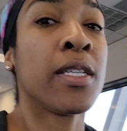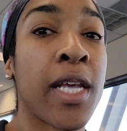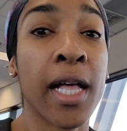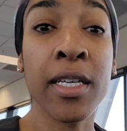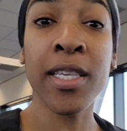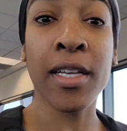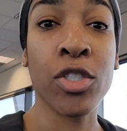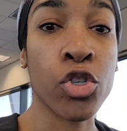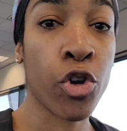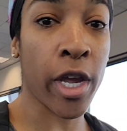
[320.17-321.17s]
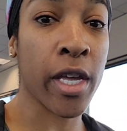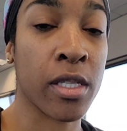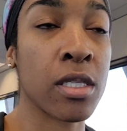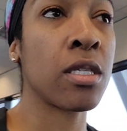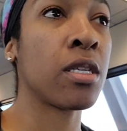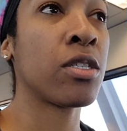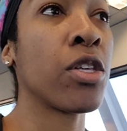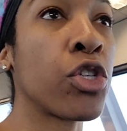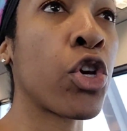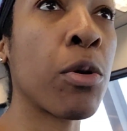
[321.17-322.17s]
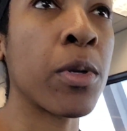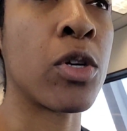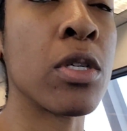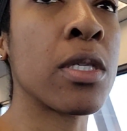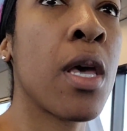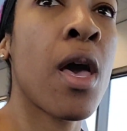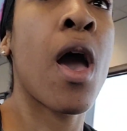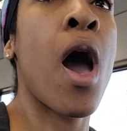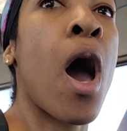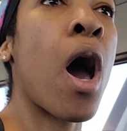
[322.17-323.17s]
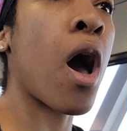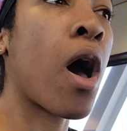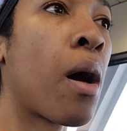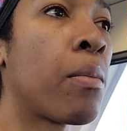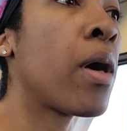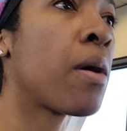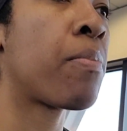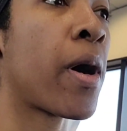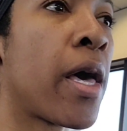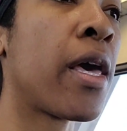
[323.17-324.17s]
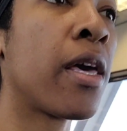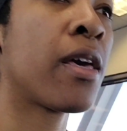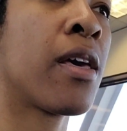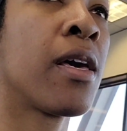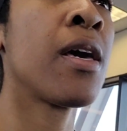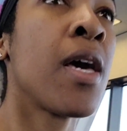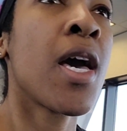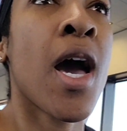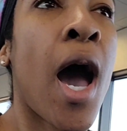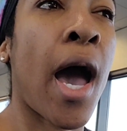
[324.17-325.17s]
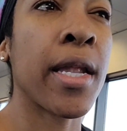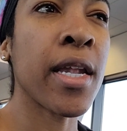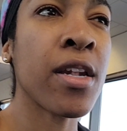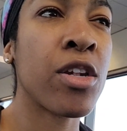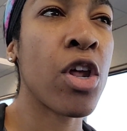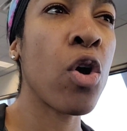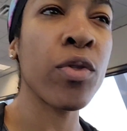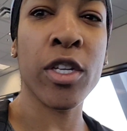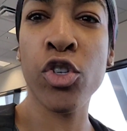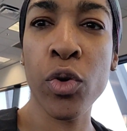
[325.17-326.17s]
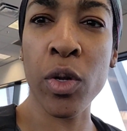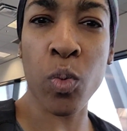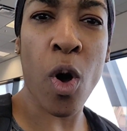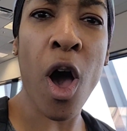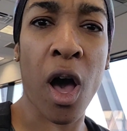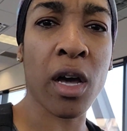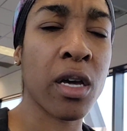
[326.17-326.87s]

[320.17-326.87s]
Dallas has trains to the terminals. But I didn't know that you could walk.